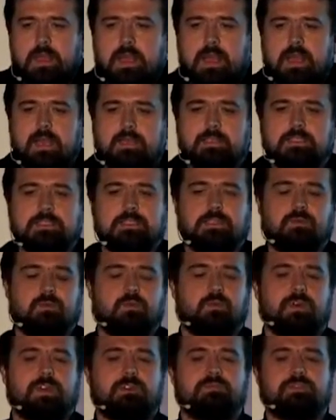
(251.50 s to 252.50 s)
And
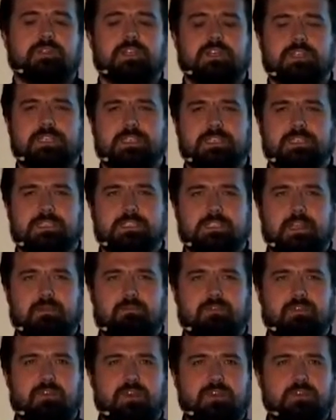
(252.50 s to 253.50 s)
what I've done is
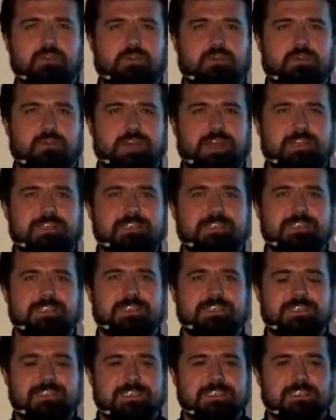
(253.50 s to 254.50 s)
I've tried to create
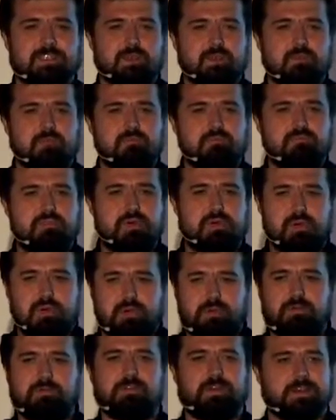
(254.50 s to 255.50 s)
this
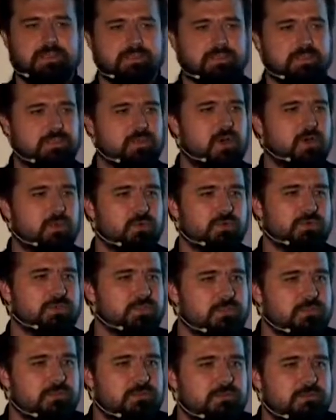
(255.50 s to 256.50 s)
perfect code.
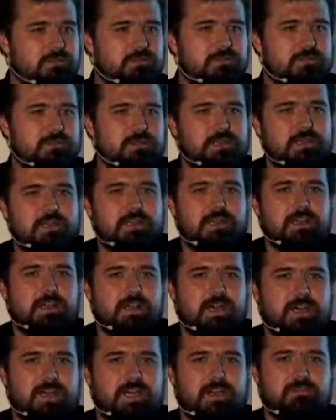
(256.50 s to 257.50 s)

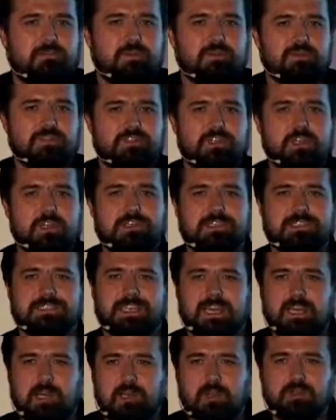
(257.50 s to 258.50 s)
And I have consulted
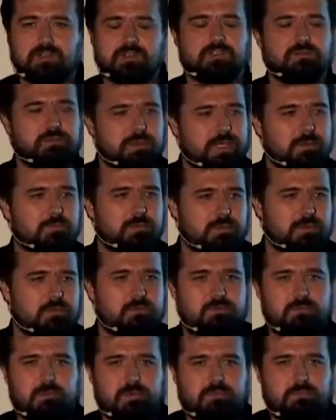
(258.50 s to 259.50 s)
a lot of people,
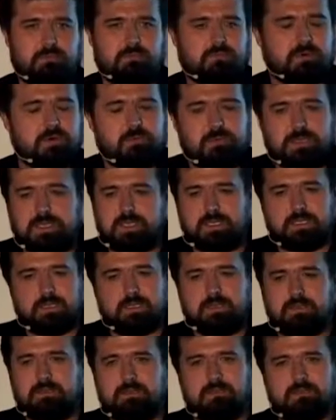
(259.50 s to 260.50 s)

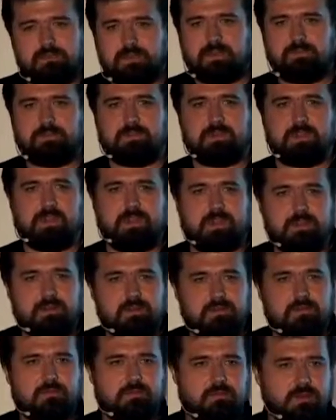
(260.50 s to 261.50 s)
probably 50
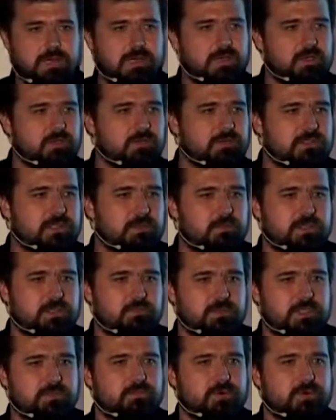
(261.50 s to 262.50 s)
really good C++
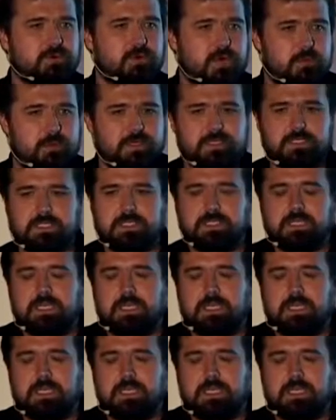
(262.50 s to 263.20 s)
programmers.